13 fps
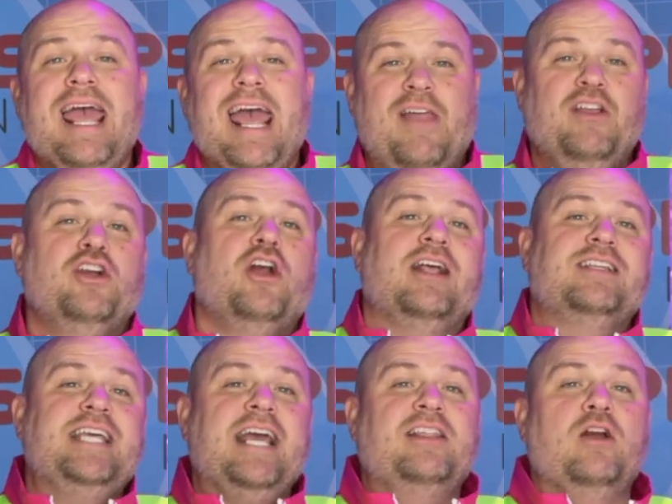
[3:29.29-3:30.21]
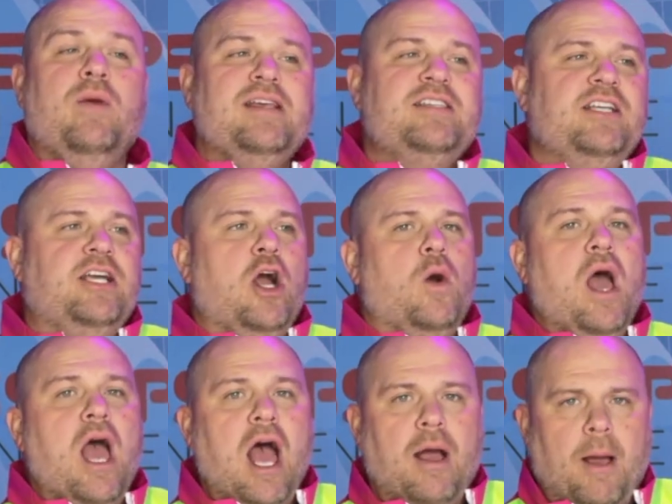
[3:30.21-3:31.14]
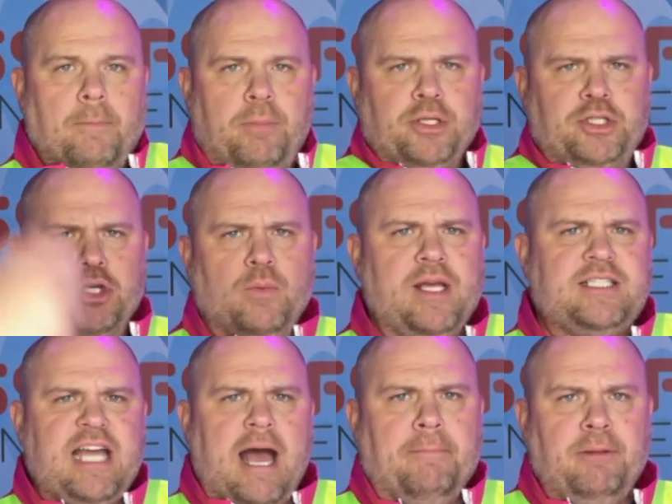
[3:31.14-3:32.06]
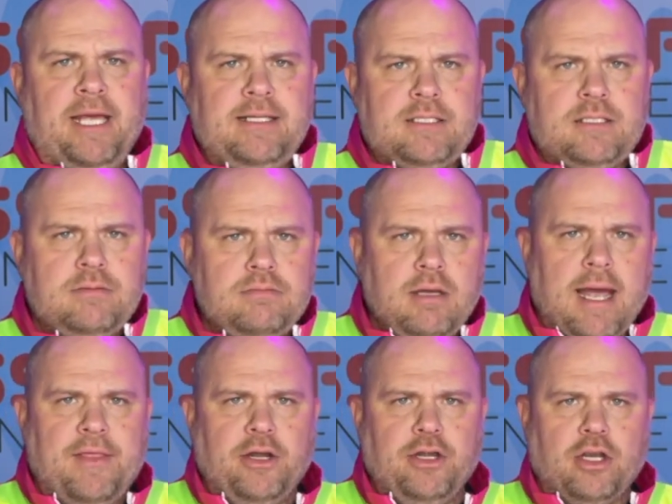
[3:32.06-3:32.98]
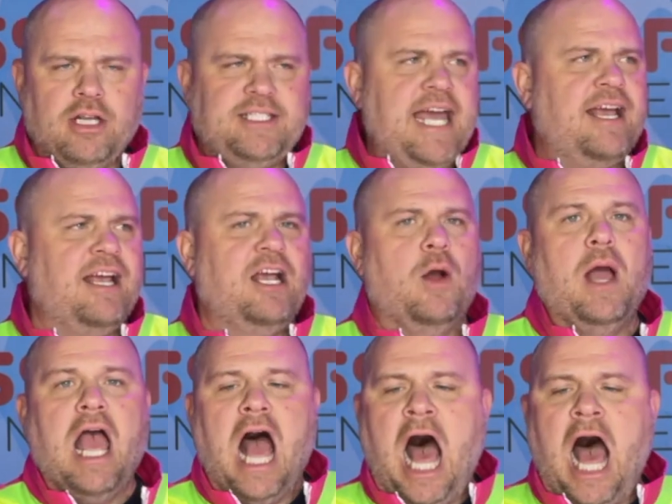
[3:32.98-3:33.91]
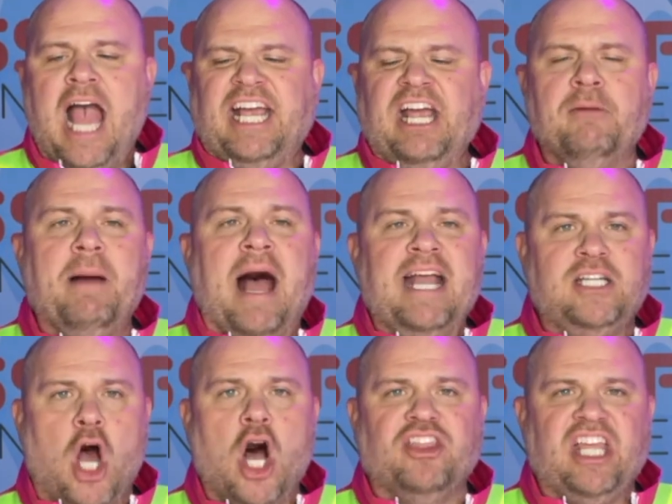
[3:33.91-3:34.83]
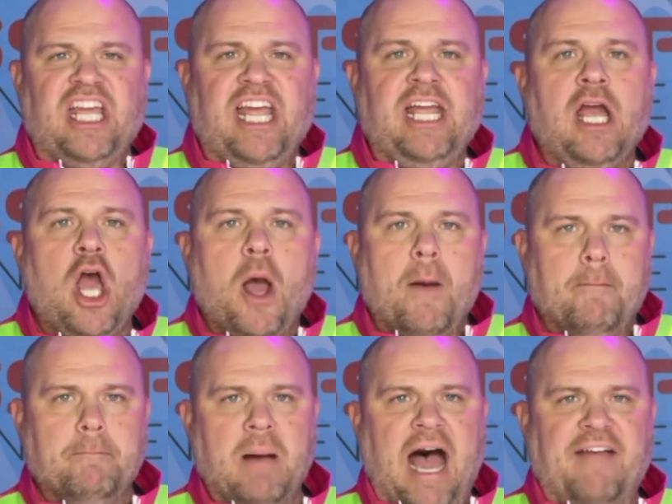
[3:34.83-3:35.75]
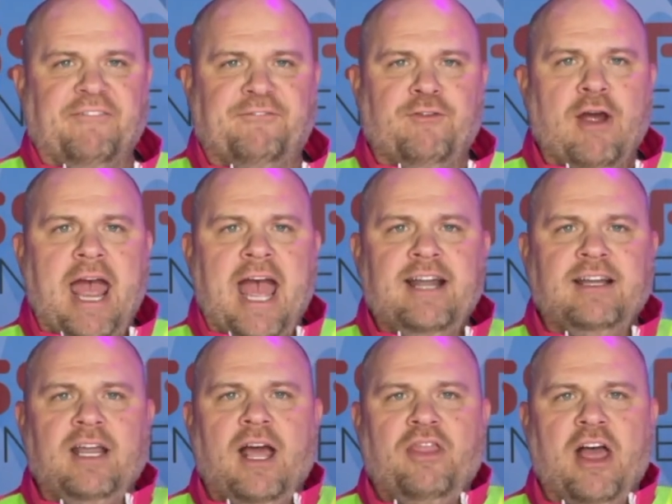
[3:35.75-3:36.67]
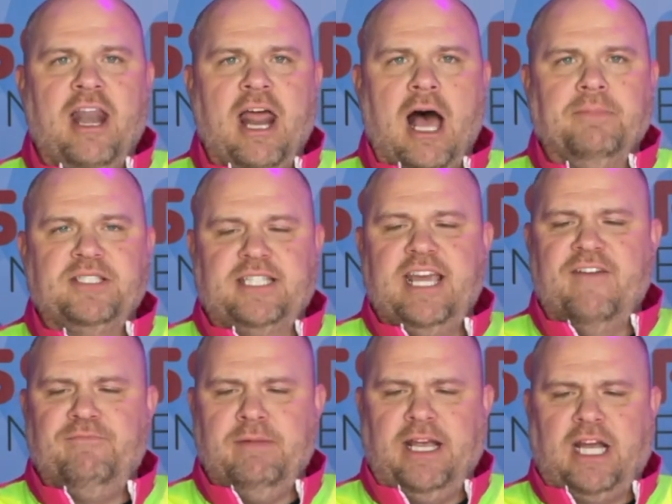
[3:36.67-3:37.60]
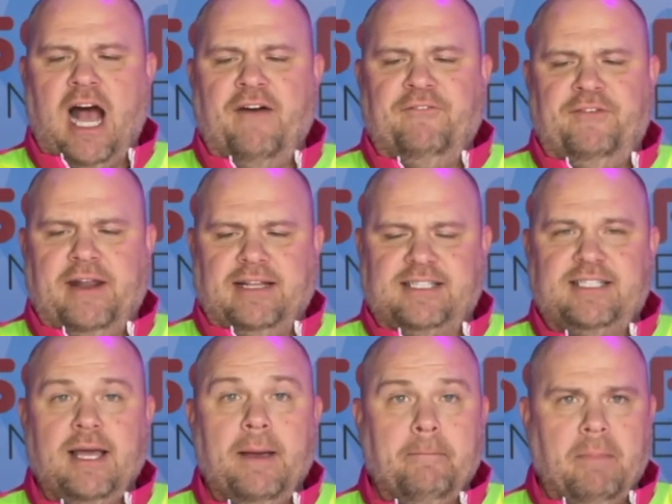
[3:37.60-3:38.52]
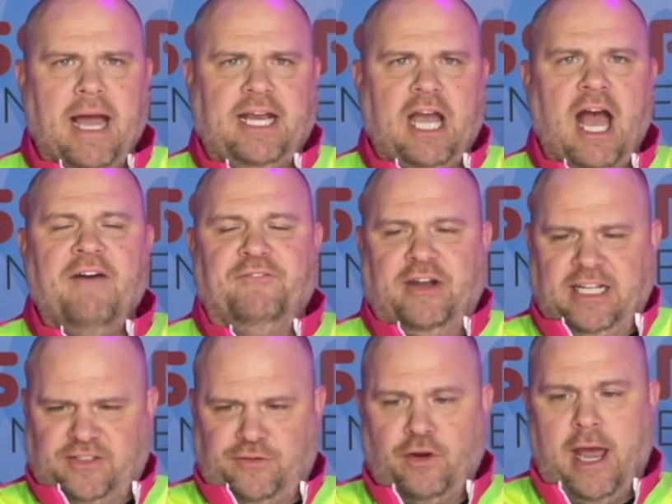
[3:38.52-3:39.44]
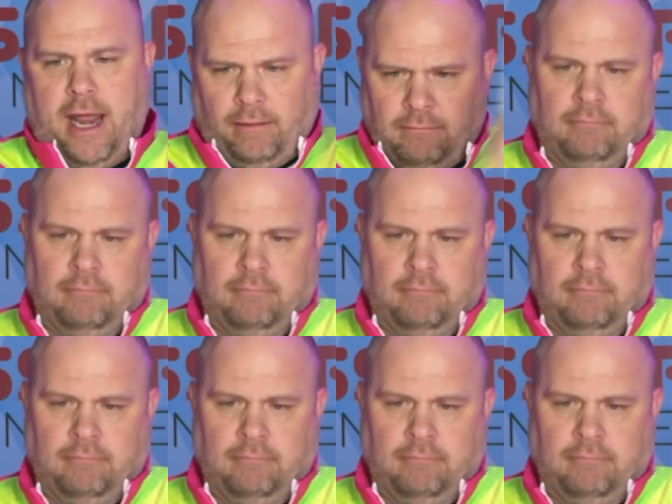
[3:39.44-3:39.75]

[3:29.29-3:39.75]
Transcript: And then you're going to take their wrist and go, put your wrist out, please. And then you're going to take and go, I hereby don thee, my friend that helps give me confidence. My confidence friend.